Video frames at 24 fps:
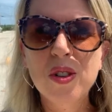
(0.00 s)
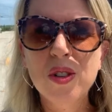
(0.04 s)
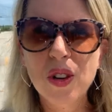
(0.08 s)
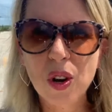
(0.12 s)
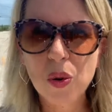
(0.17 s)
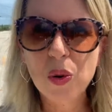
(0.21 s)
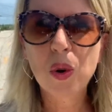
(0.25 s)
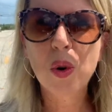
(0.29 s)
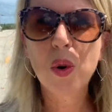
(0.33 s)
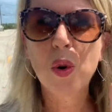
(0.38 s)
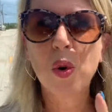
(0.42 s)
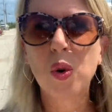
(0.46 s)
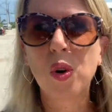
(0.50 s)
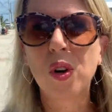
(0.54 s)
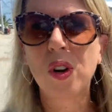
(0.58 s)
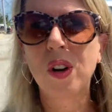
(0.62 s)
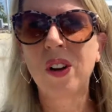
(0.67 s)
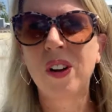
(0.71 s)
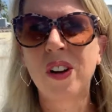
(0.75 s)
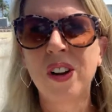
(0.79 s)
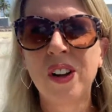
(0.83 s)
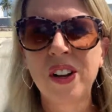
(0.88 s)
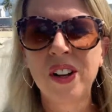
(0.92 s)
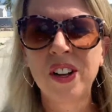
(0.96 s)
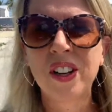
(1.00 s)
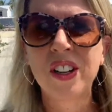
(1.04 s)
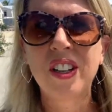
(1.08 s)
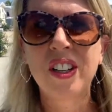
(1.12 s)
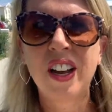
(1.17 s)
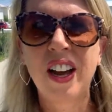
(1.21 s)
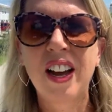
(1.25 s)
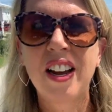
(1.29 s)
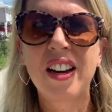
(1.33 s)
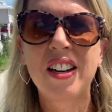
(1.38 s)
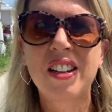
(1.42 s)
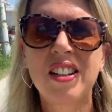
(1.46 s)
cool
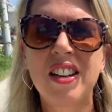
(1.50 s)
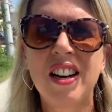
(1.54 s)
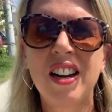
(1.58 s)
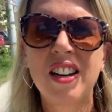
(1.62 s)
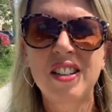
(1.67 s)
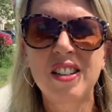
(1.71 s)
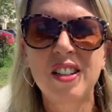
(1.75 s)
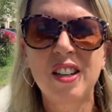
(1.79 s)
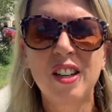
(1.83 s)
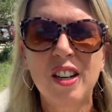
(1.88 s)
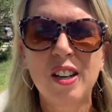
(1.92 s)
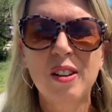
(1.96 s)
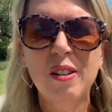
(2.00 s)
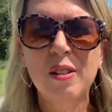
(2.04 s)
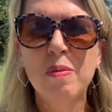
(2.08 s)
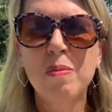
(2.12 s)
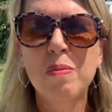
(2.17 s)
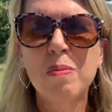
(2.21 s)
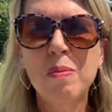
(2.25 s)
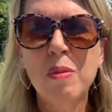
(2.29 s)
that Tesla